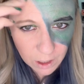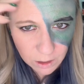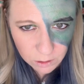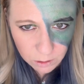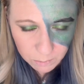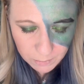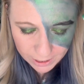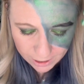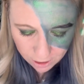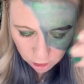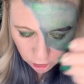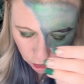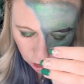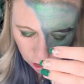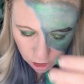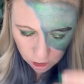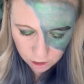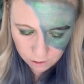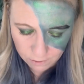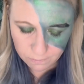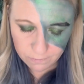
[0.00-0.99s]
my
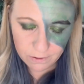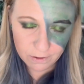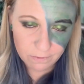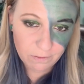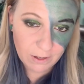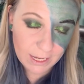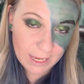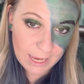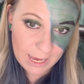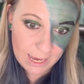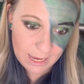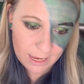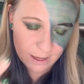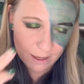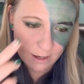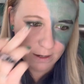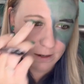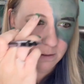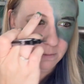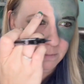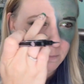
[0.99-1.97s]
curve if I
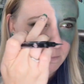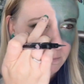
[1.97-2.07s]
can.